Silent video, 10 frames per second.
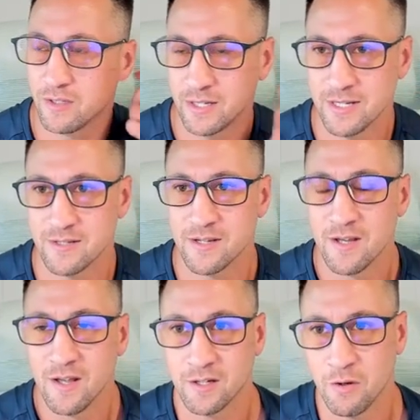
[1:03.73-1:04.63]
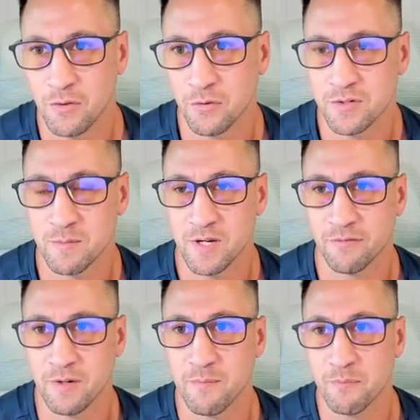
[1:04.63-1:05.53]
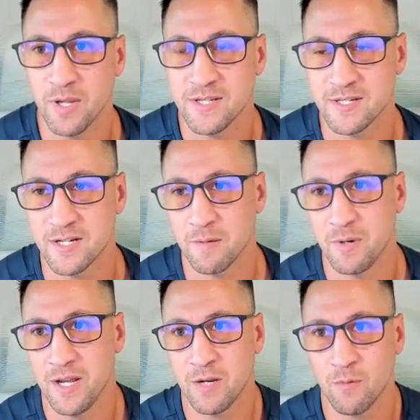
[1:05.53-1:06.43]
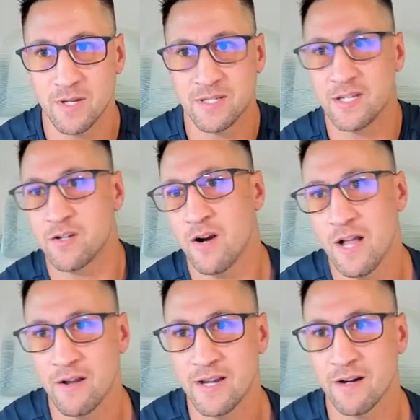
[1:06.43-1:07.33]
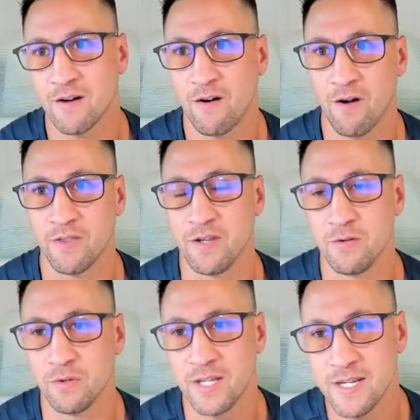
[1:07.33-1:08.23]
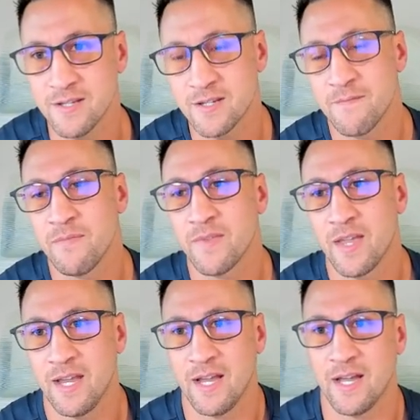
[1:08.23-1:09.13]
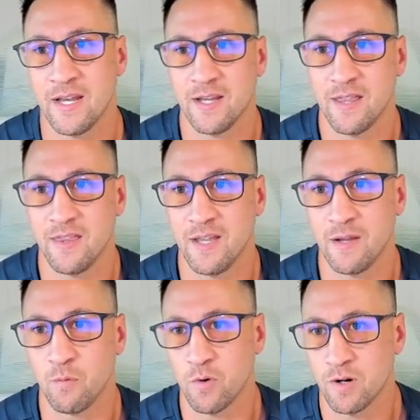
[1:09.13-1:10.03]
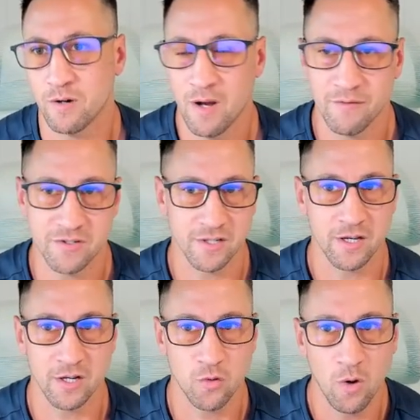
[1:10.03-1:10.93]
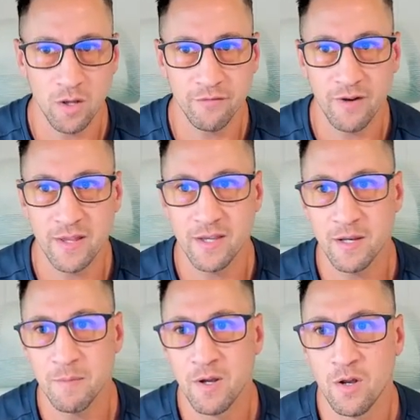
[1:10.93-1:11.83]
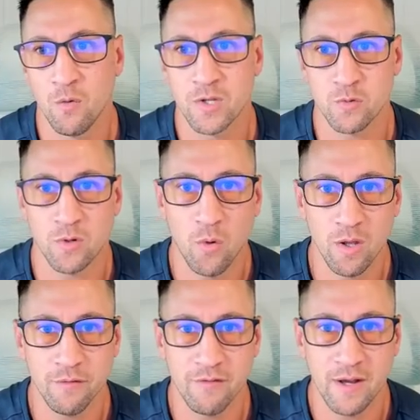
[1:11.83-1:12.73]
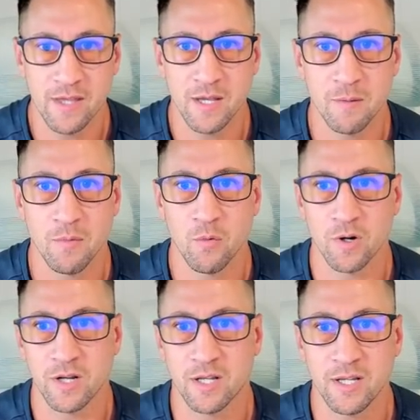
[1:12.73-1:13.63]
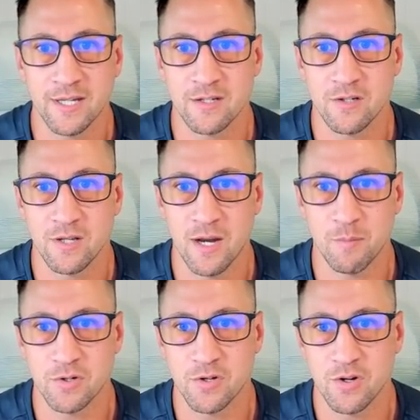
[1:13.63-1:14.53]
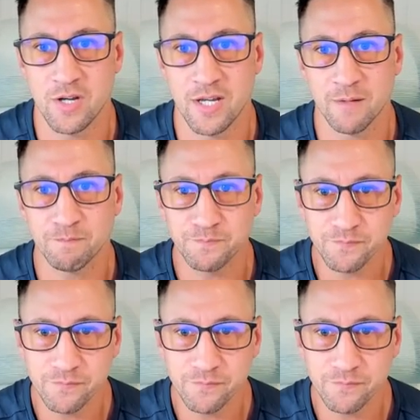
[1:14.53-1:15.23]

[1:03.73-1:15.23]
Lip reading: the leads go through some different places here. But anyways, they start out here on the new leads, and then we're obviously going to qualify them. Once we qualify them, we're going to click into the opportunity,